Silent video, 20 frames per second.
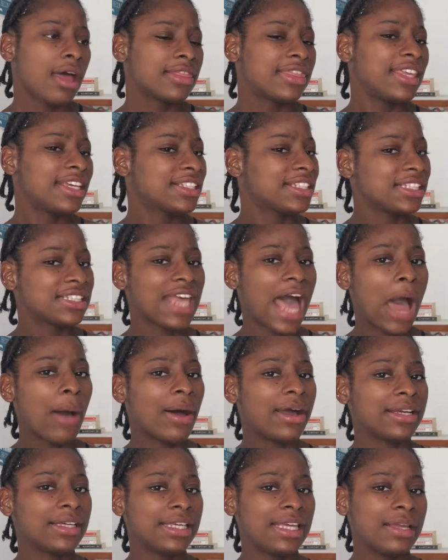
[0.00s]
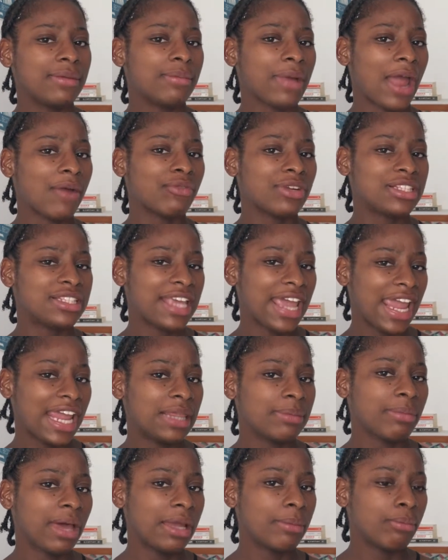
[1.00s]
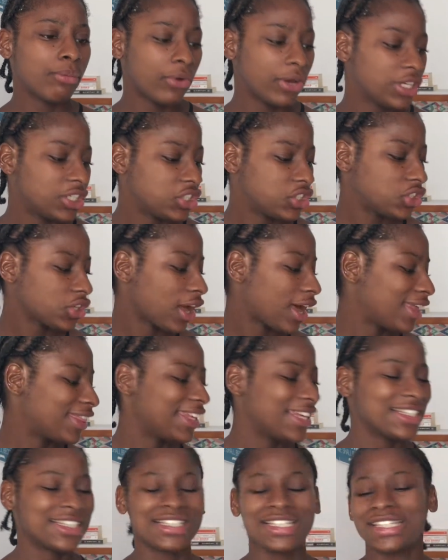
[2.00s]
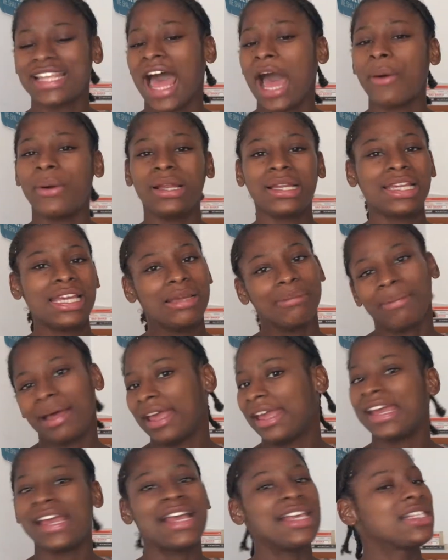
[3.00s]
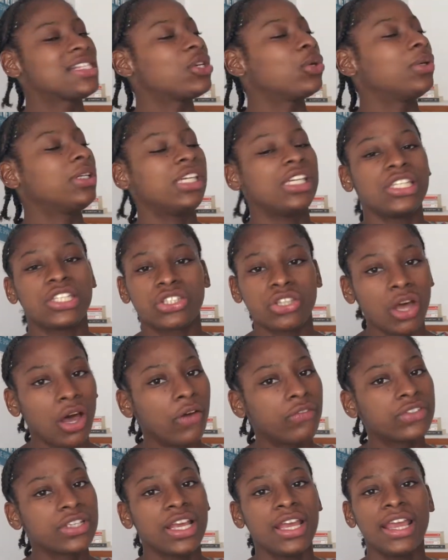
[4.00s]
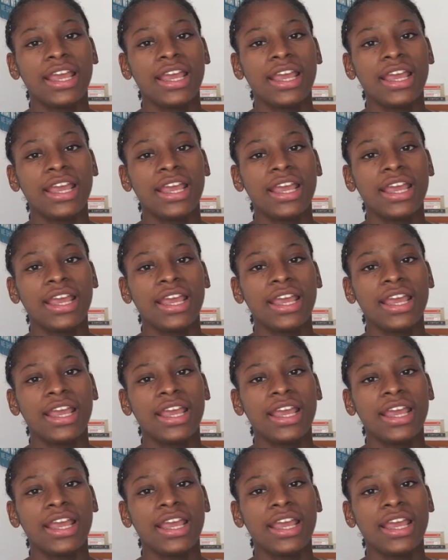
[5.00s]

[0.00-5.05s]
This is how I keep and retain my moisture. This is how I keep my hair silky soft.